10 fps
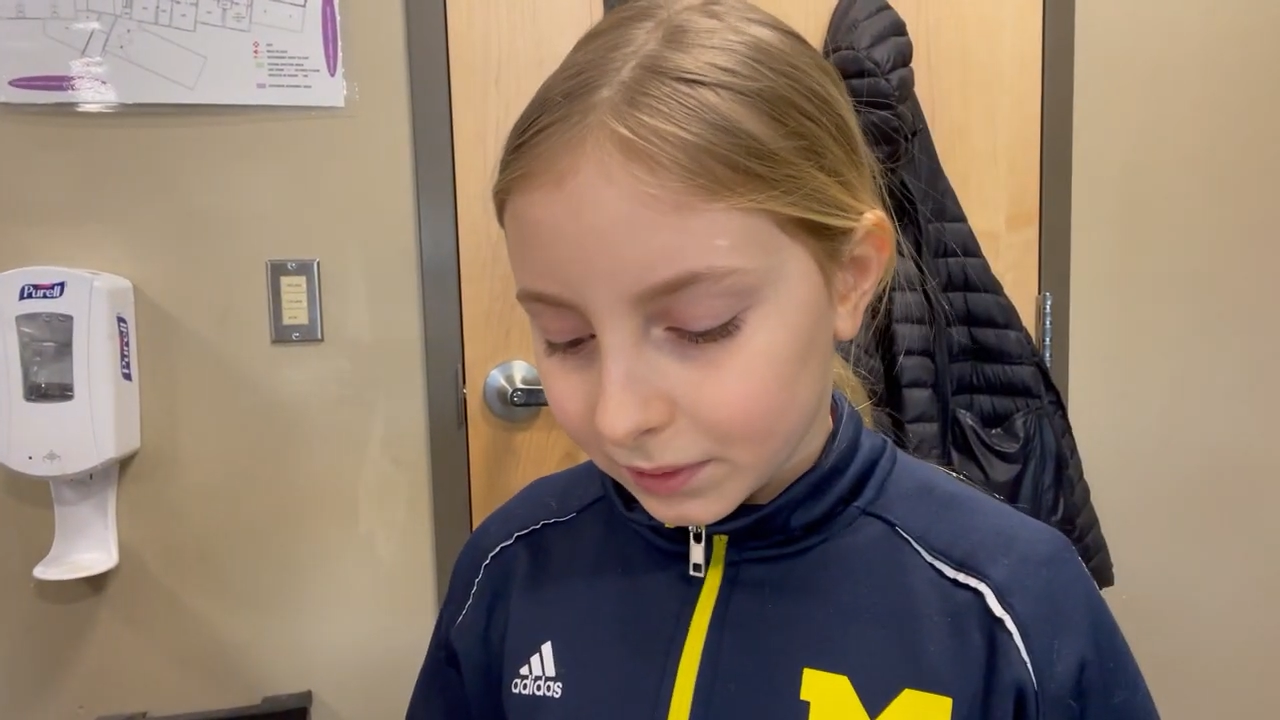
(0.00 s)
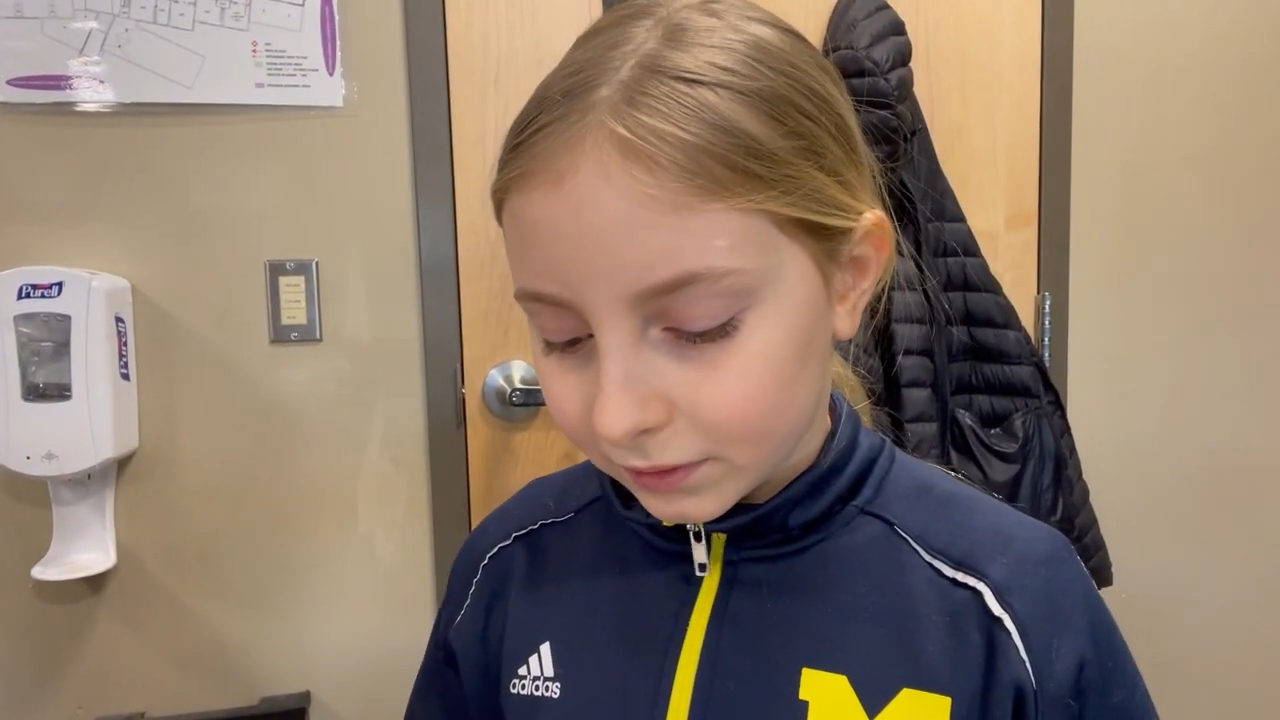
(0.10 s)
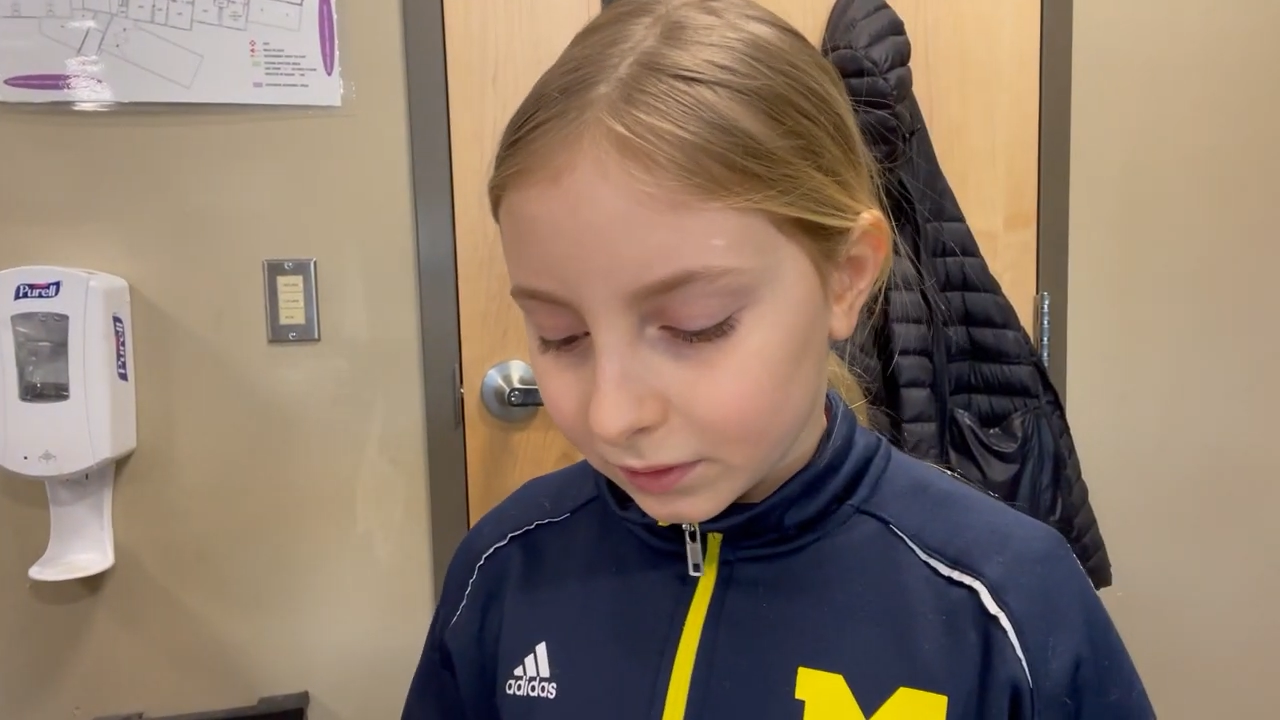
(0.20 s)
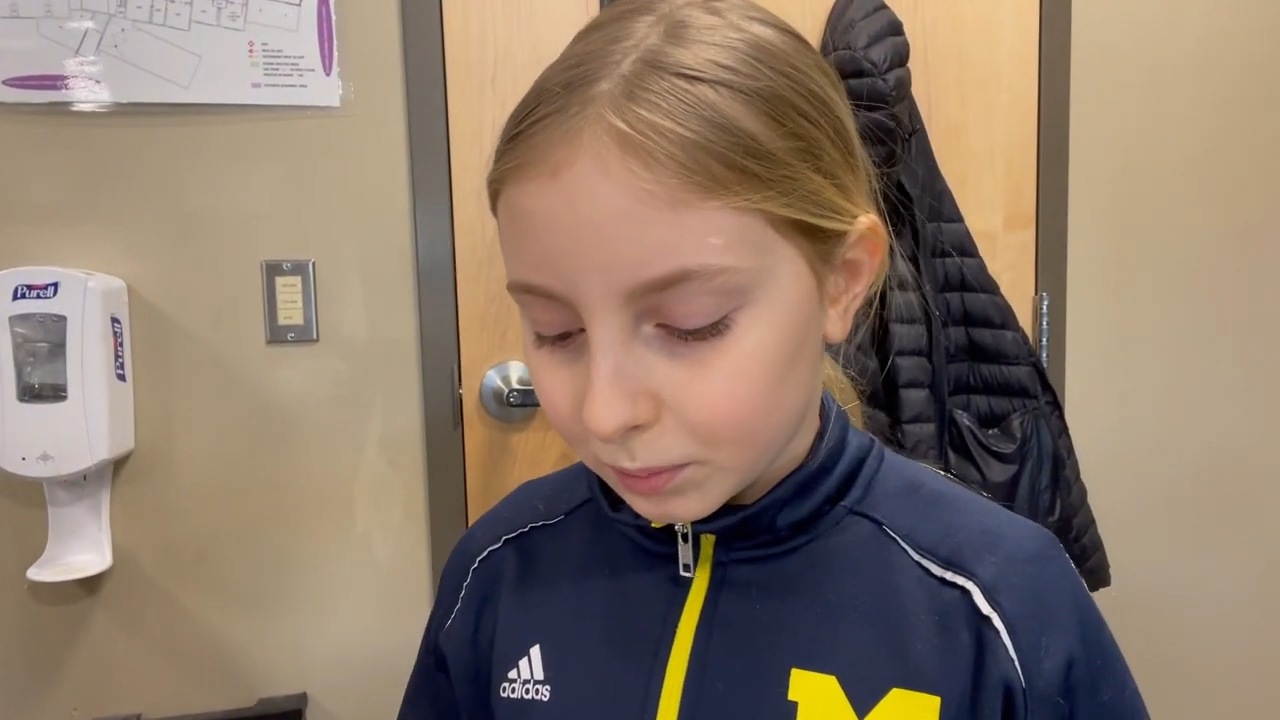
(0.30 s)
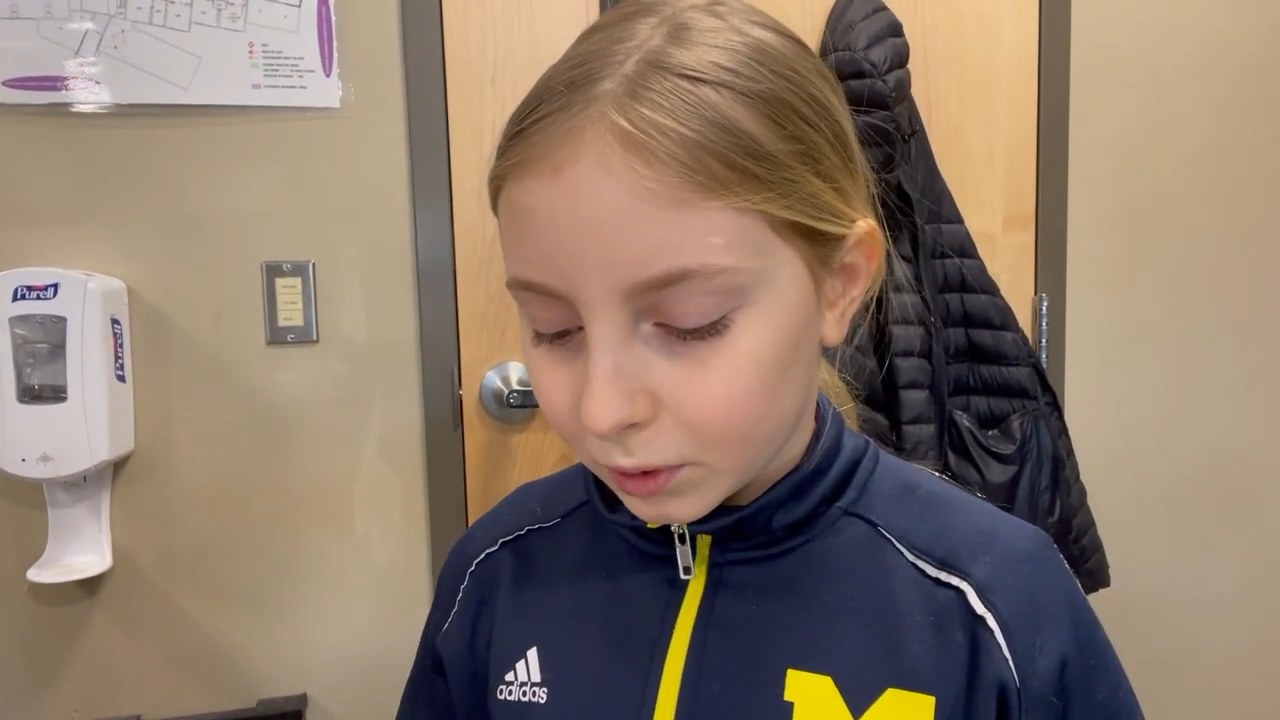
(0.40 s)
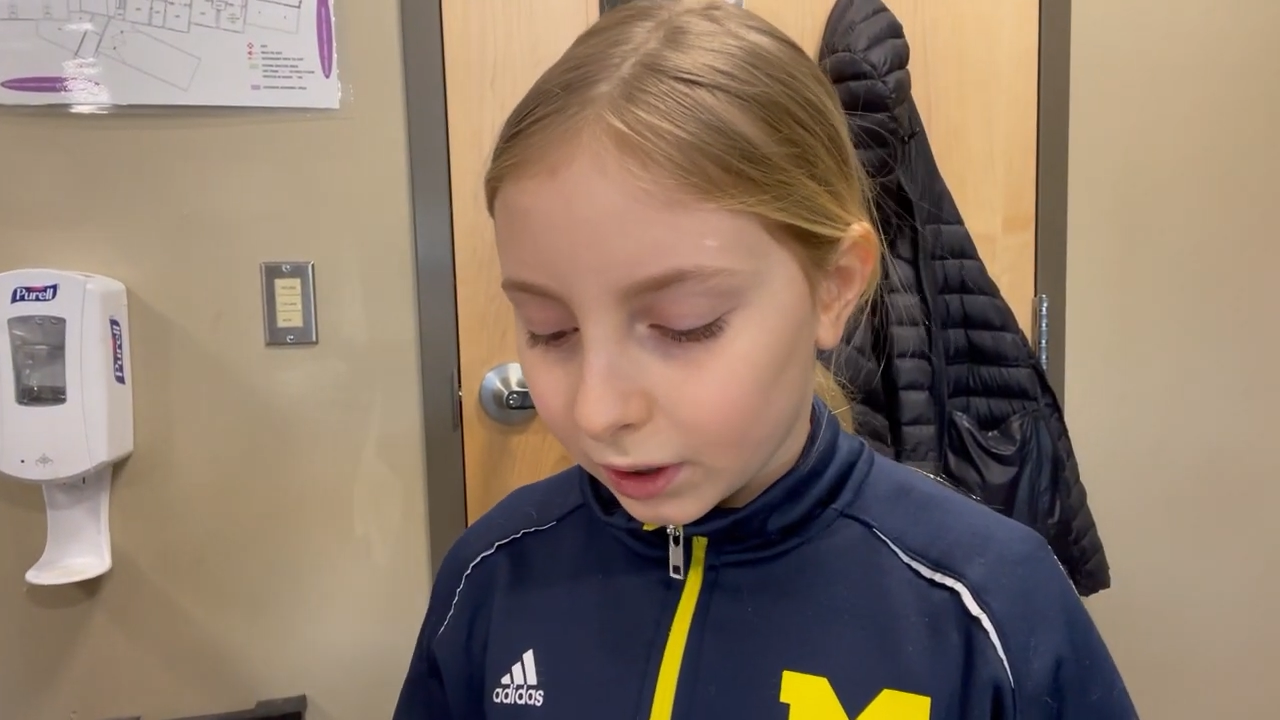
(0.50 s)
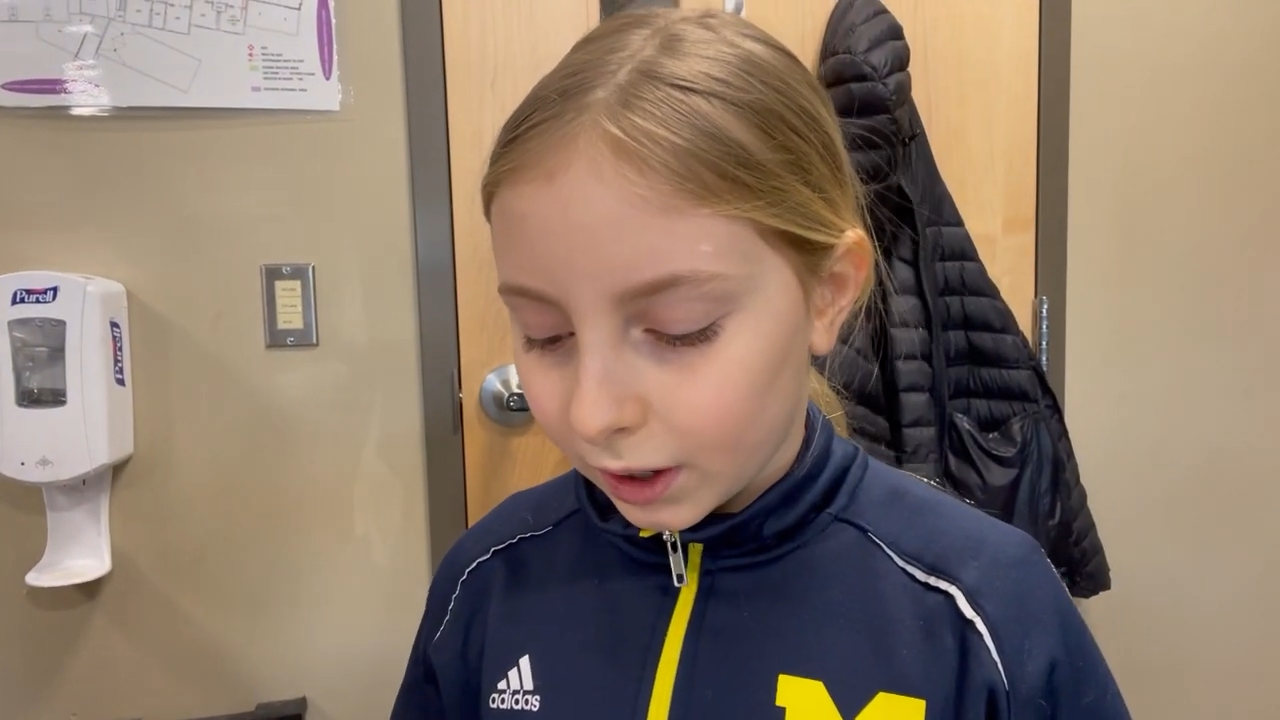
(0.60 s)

us support